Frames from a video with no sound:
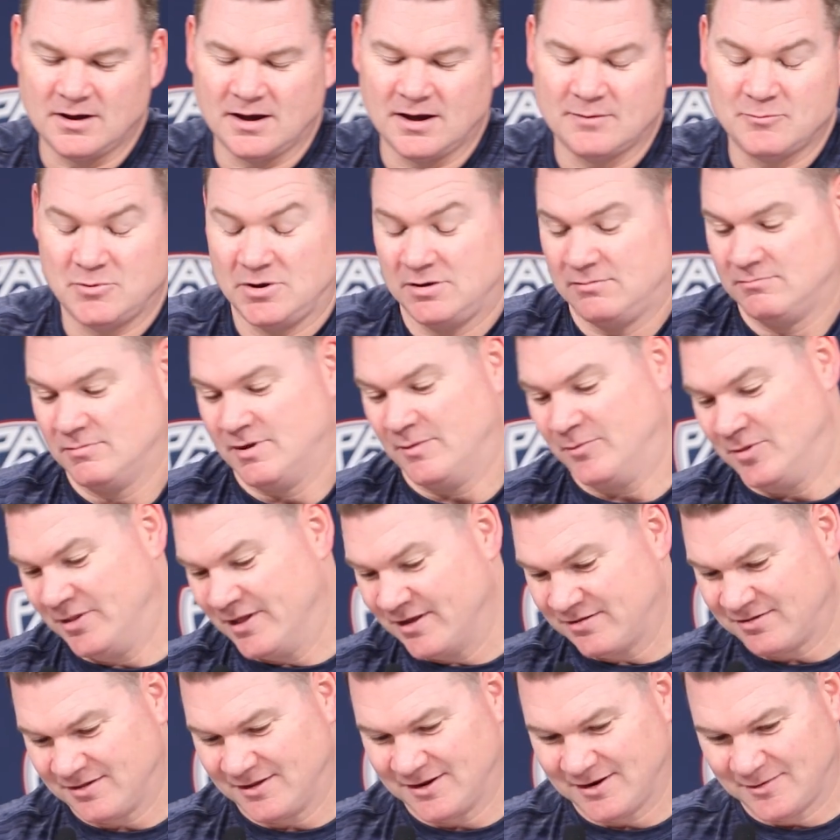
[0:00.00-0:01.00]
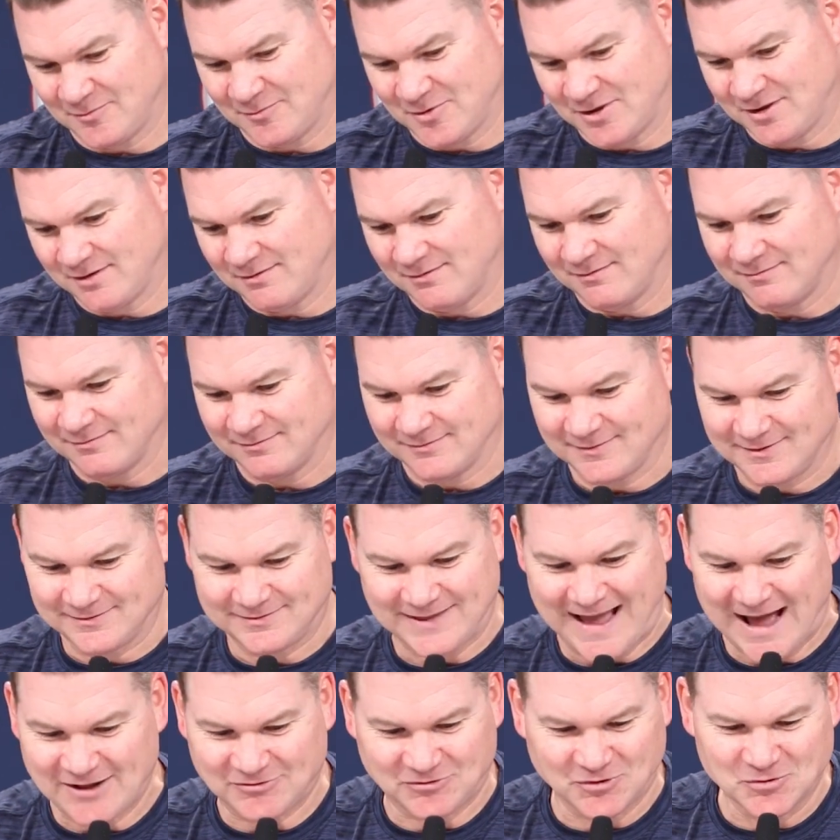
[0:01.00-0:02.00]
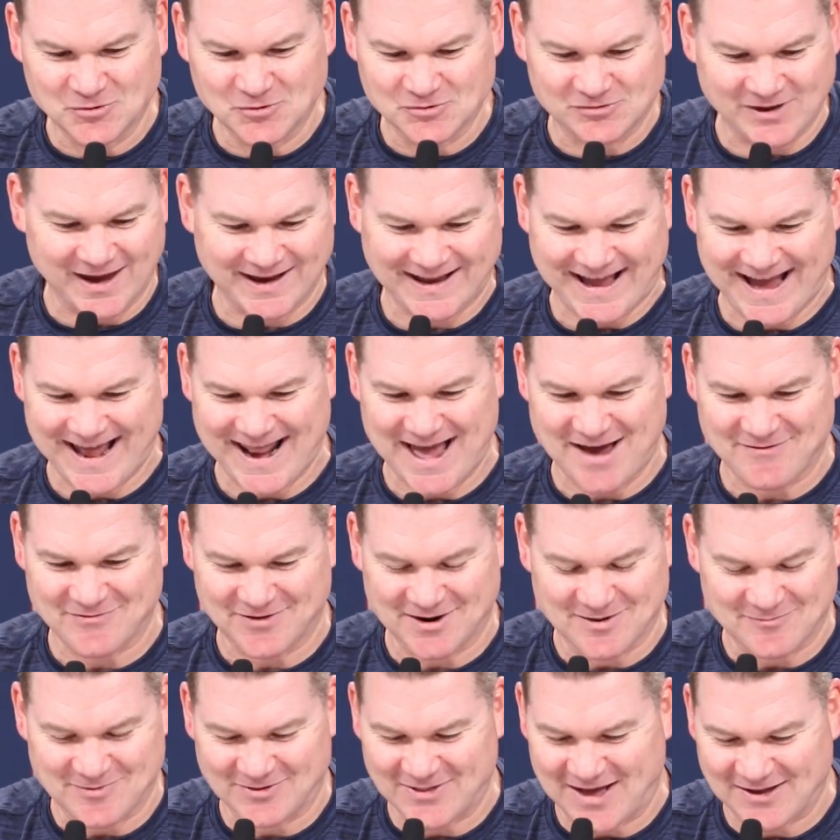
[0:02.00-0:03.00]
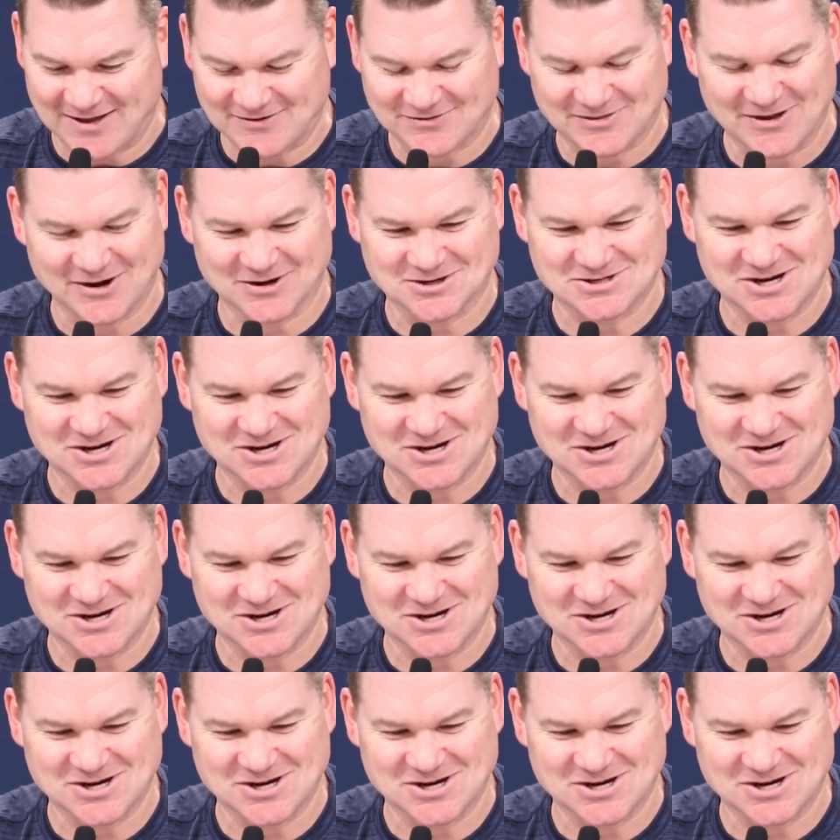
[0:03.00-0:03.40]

I mean, listen. I mean, tattoos. I can't have any. I mean, that's their